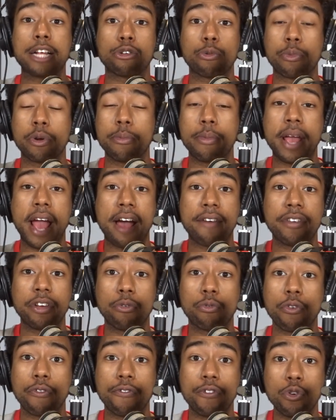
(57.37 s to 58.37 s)
So I'm going to be
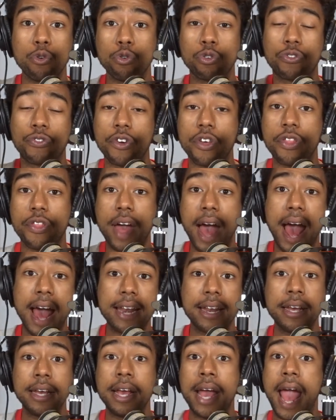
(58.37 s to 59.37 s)
having reviews for
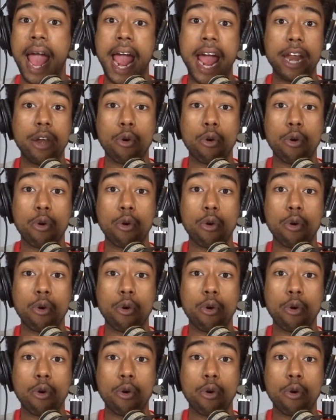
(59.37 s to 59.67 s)
that.